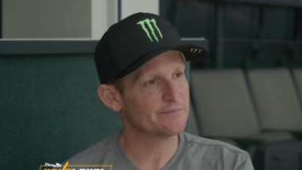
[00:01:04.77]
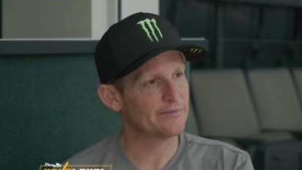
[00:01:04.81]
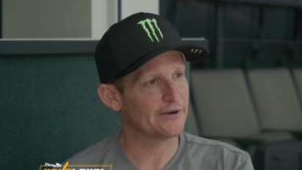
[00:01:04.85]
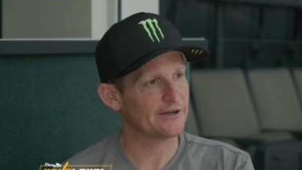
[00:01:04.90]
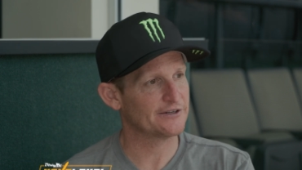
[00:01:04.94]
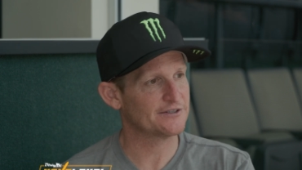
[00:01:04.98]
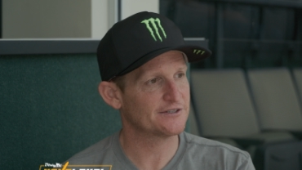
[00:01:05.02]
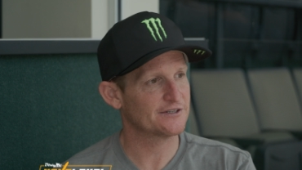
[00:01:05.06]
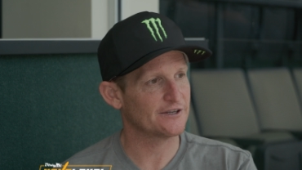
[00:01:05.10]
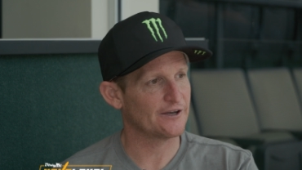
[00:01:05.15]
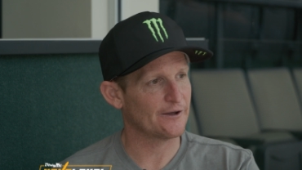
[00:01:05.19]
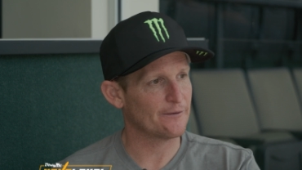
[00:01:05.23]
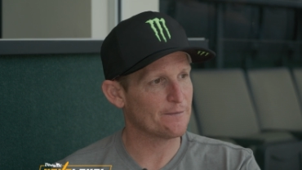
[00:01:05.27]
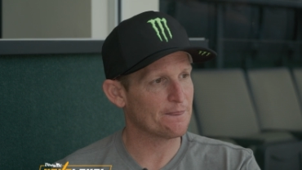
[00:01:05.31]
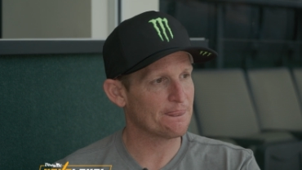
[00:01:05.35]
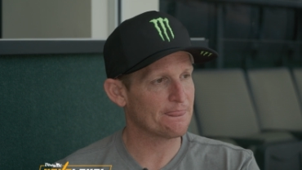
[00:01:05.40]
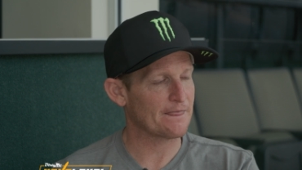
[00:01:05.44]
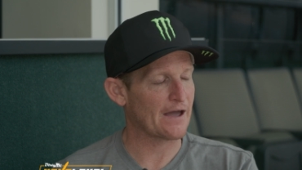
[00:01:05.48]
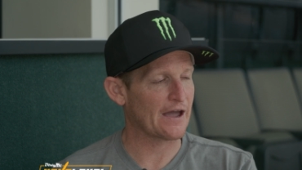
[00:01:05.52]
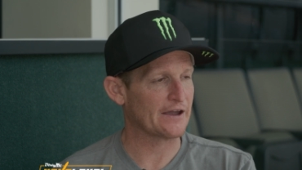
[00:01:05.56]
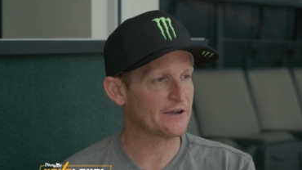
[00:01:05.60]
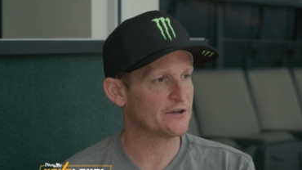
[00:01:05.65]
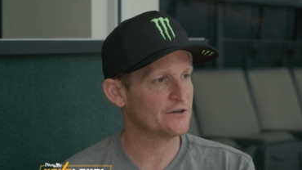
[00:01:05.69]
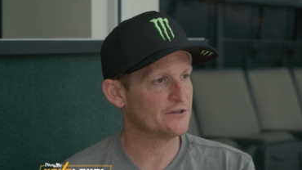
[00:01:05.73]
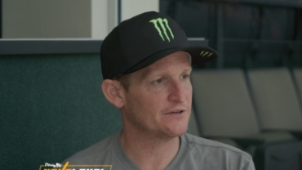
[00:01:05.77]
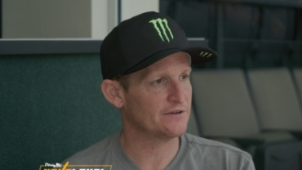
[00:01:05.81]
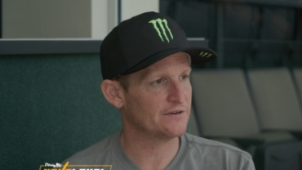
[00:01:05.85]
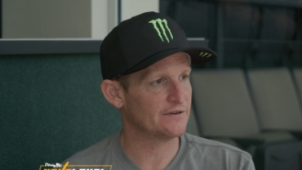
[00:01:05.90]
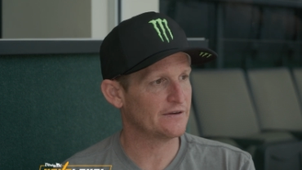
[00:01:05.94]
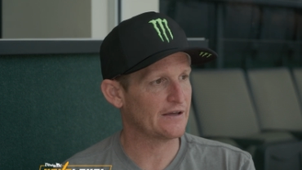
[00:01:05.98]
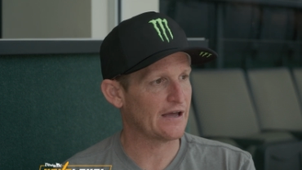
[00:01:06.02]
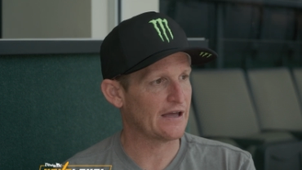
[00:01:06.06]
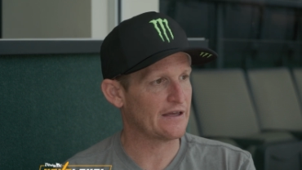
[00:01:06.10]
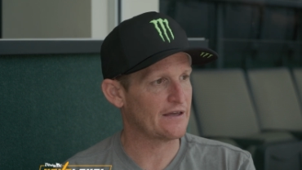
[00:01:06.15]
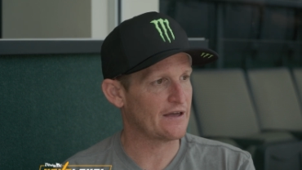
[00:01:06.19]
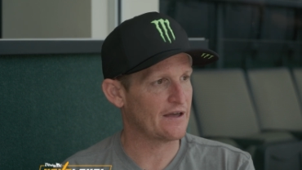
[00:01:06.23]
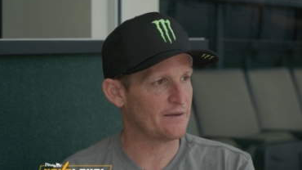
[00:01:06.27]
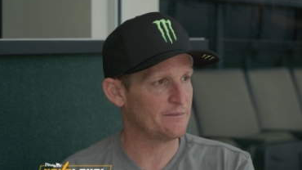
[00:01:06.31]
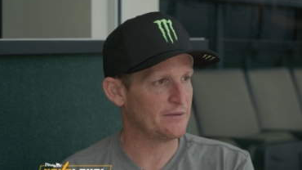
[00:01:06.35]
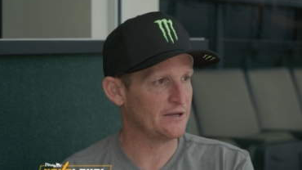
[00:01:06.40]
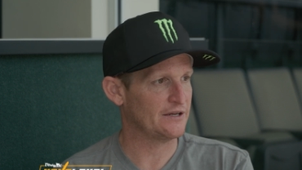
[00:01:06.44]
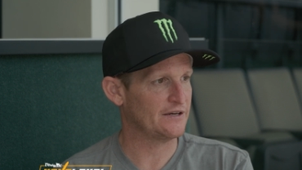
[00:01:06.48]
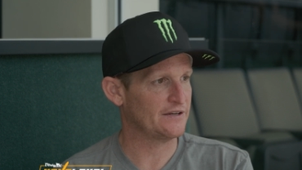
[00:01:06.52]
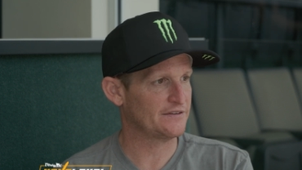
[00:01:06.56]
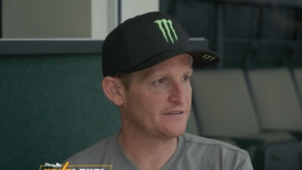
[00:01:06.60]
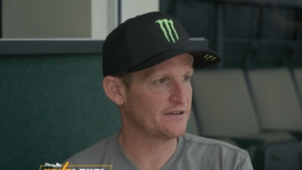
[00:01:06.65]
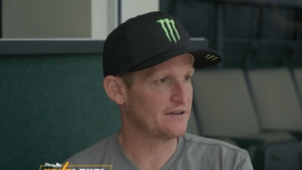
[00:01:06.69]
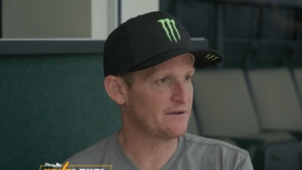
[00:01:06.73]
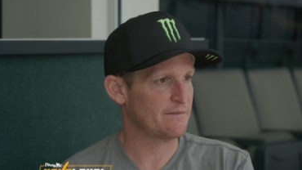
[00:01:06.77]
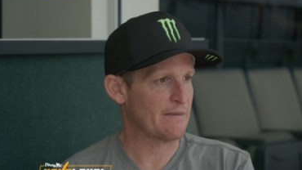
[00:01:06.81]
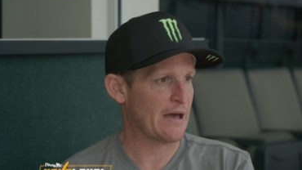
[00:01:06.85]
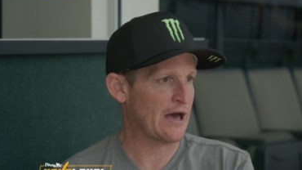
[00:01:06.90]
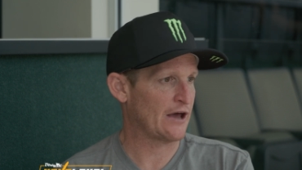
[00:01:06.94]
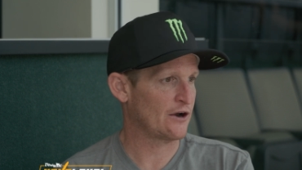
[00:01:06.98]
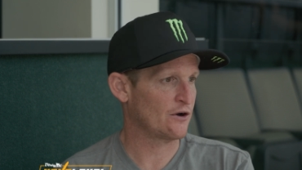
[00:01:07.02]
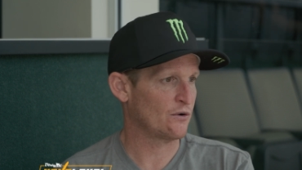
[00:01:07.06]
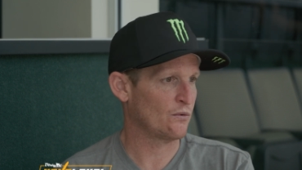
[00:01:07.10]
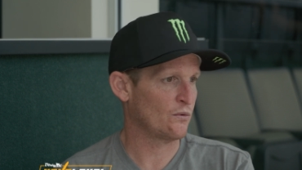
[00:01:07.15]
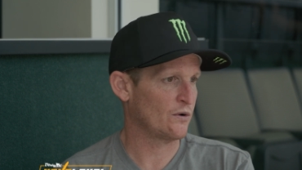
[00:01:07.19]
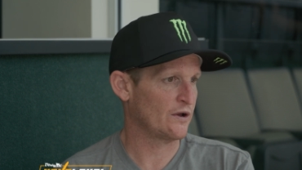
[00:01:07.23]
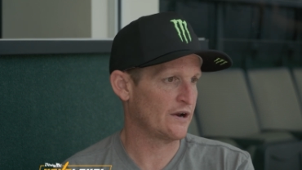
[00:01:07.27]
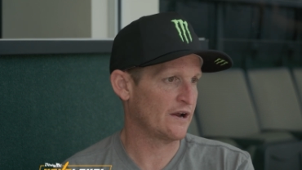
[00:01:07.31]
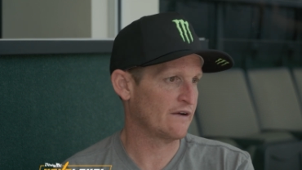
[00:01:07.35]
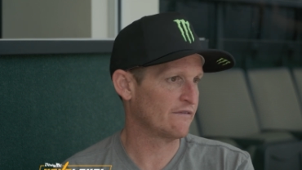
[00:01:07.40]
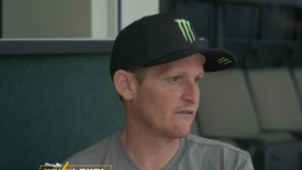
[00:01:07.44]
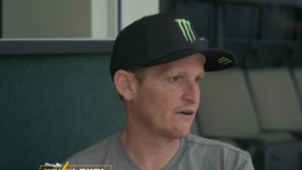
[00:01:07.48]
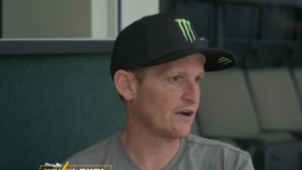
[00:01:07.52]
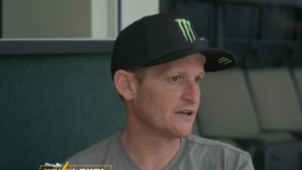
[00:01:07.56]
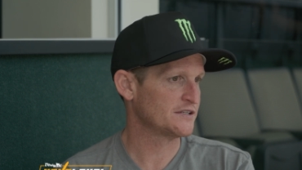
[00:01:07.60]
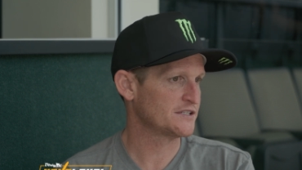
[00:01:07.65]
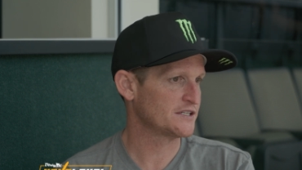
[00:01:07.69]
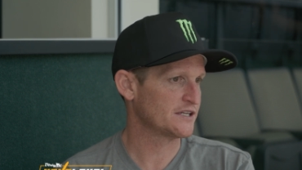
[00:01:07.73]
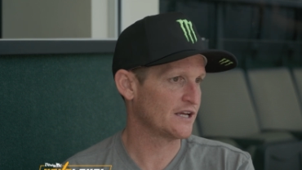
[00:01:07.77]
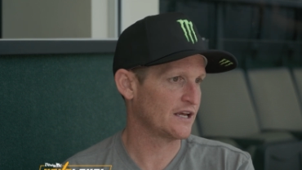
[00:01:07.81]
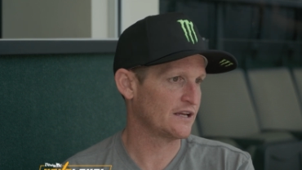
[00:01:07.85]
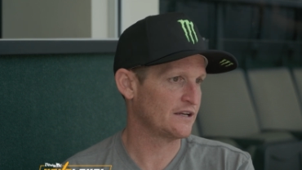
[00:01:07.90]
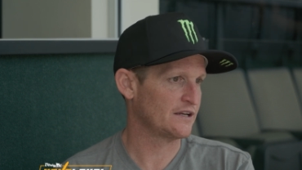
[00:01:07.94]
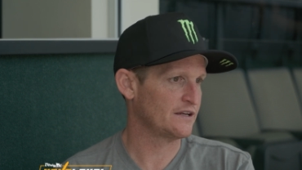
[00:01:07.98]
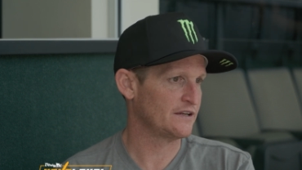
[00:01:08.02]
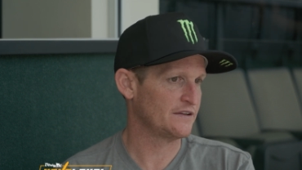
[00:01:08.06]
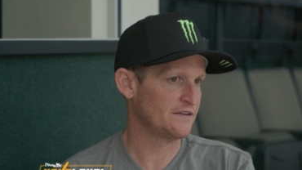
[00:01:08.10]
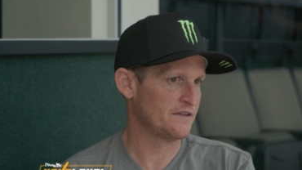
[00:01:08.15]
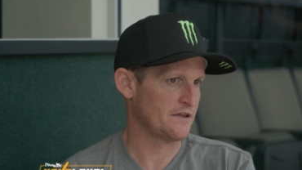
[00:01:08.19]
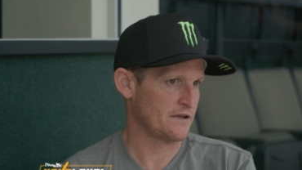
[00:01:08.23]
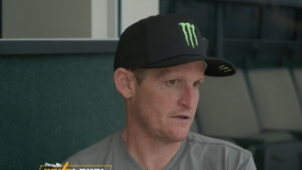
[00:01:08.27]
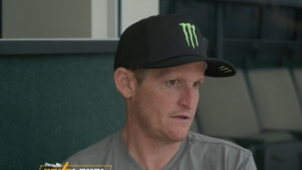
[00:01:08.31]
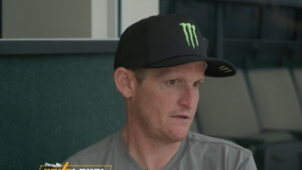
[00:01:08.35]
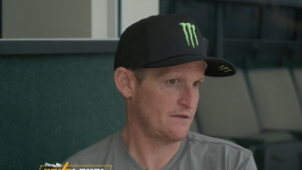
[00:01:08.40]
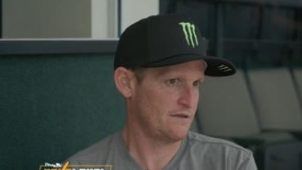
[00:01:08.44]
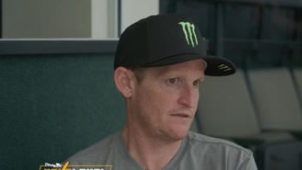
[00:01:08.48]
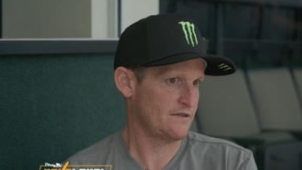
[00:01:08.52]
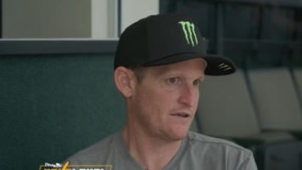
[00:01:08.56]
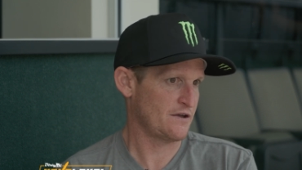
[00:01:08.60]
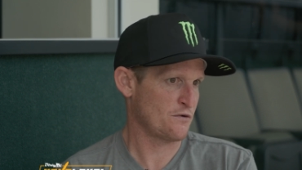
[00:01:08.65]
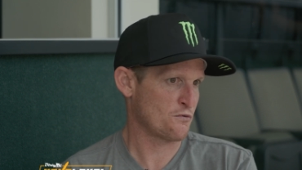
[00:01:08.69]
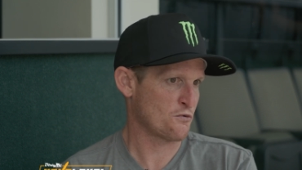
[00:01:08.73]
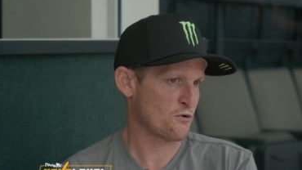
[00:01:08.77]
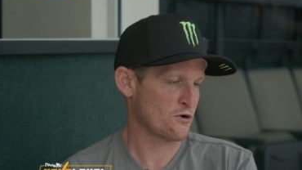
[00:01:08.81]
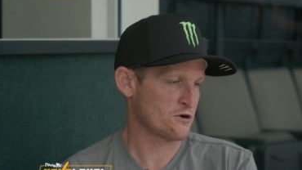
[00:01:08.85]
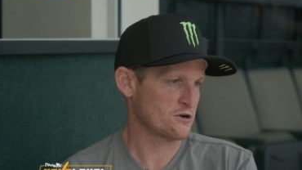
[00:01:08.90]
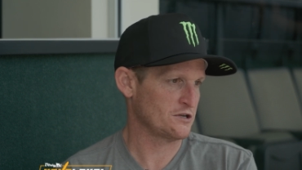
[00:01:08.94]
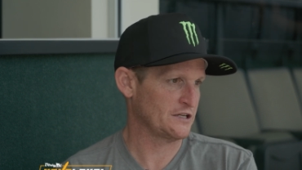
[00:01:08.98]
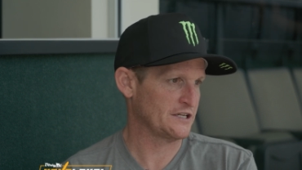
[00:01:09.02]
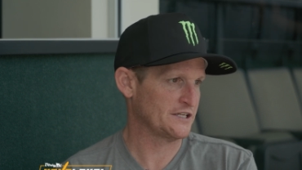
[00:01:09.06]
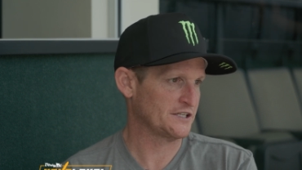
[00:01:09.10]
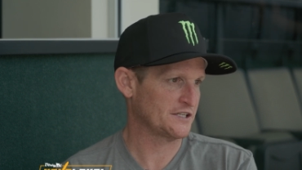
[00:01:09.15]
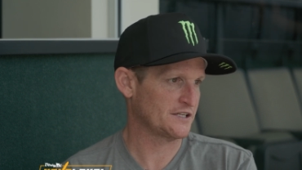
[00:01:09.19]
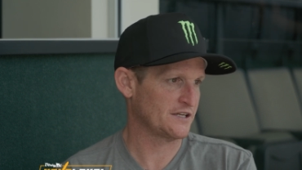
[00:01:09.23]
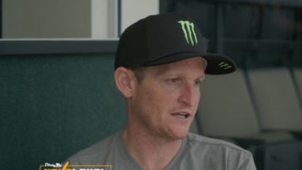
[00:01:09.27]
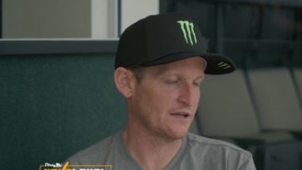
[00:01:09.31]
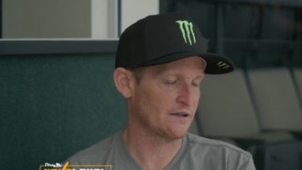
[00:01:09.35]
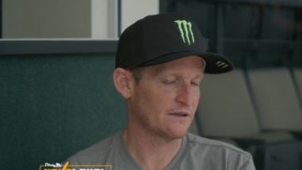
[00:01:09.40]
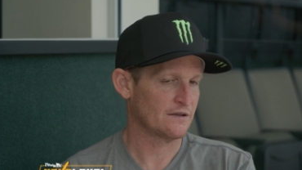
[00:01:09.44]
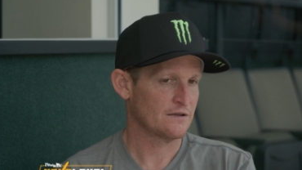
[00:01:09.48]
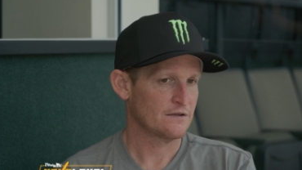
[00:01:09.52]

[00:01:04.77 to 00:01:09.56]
But um, I couldn't, I, I, mean, it didn't matter whatever I said, they they weren't listening.